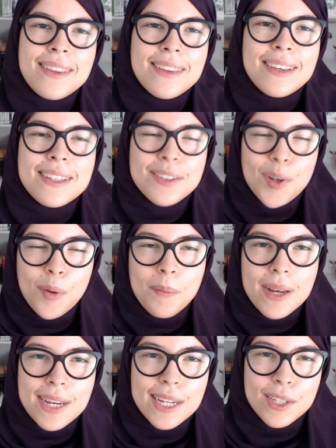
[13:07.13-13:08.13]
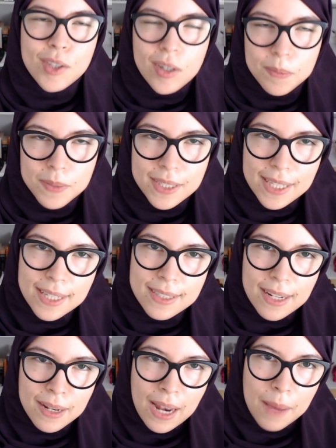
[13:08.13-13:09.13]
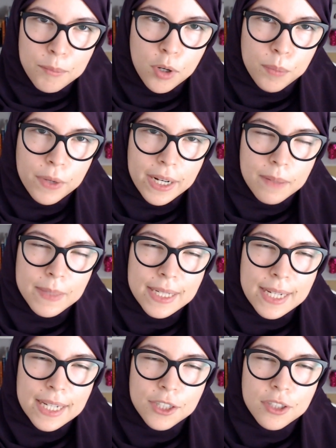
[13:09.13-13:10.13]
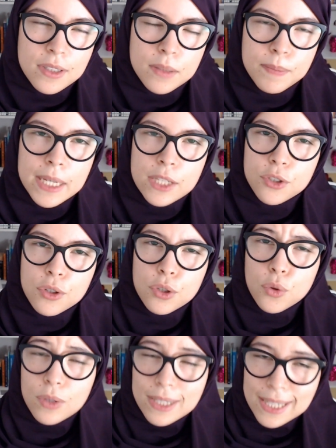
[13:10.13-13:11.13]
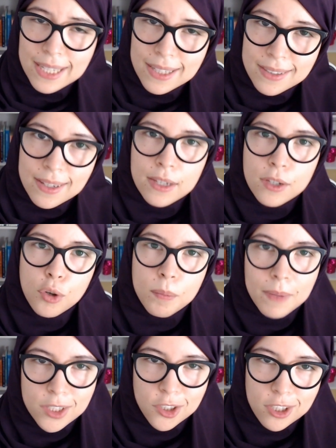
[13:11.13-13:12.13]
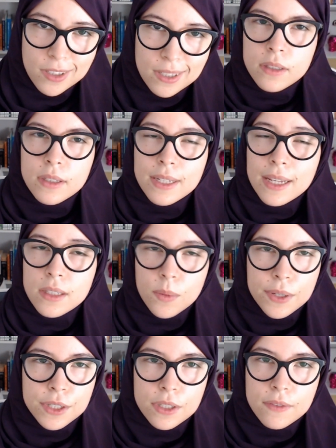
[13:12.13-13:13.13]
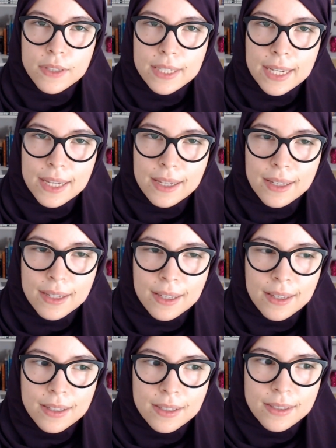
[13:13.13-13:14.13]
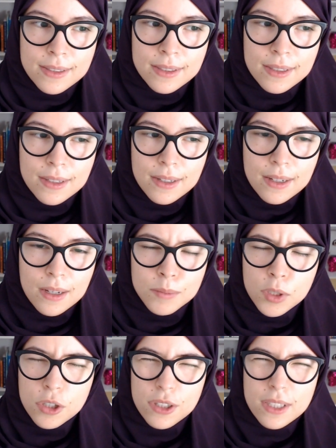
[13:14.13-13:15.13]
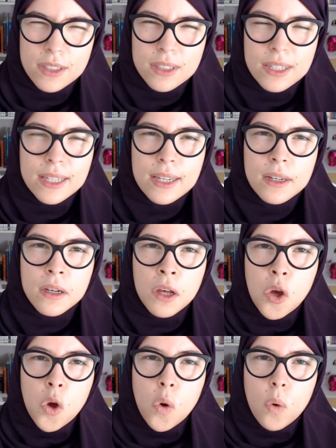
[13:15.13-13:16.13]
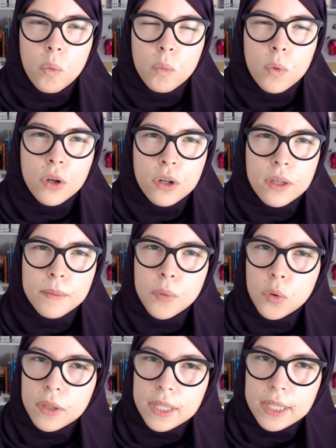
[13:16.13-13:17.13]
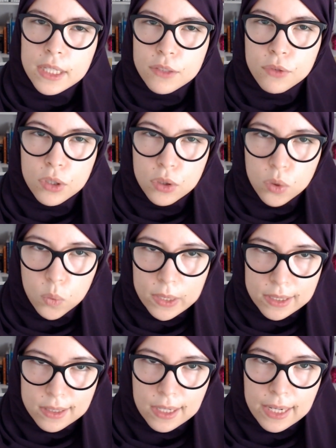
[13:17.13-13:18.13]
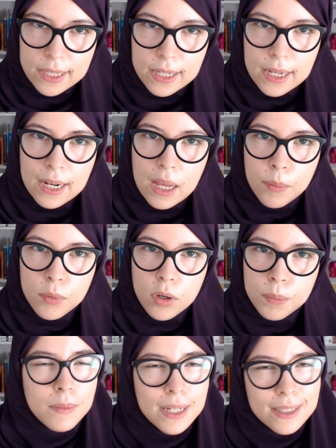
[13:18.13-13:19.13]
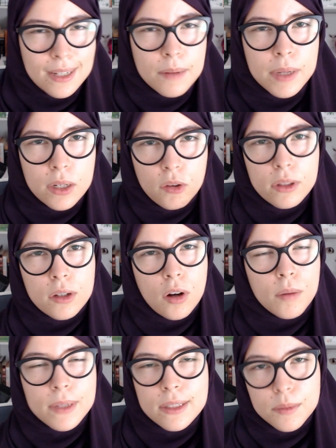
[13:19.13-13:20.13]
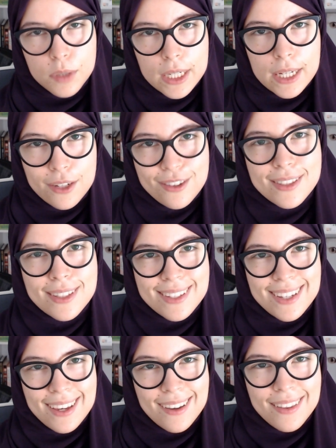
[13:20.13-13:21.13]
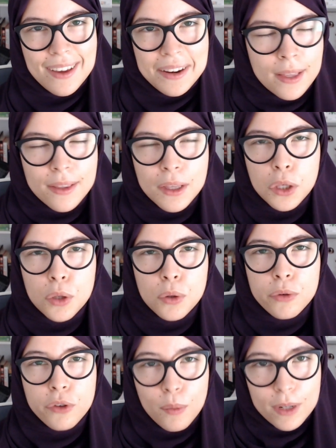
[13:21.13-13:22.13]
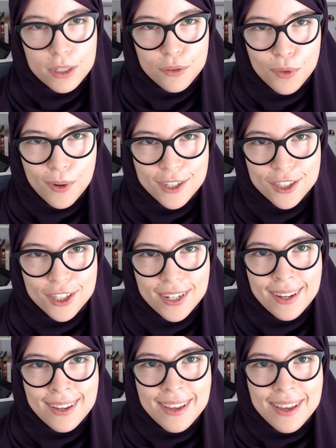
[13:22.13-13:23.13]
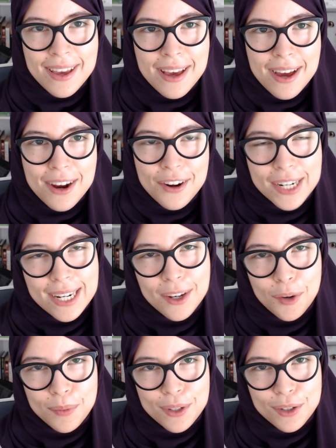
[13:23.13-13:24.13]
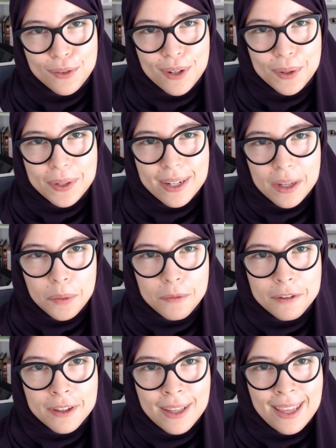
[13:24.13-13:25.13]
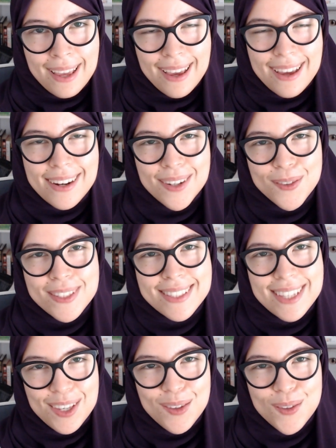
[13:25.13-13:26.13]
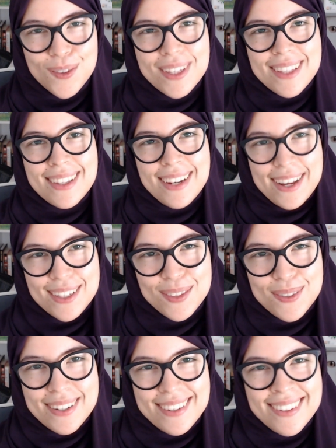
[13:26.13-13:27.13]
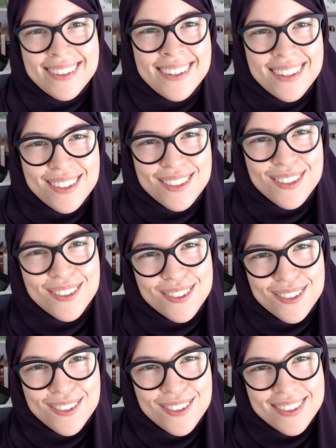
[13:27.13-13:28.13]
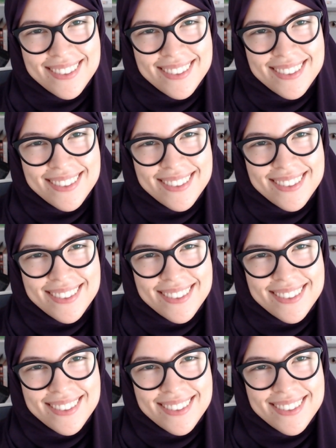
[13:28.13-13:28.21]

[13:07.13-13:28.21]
These are my top 6 laptop recommendations based on your needs and your budget. Today's question of the day is, I'm curious to hear, what are important things for you when selecting a laptop? Please let me know in the comments. I'm really interested to hear that. Thank you so much for watching. I really hope that you found it helpful, and I will see you in the next one. Sul.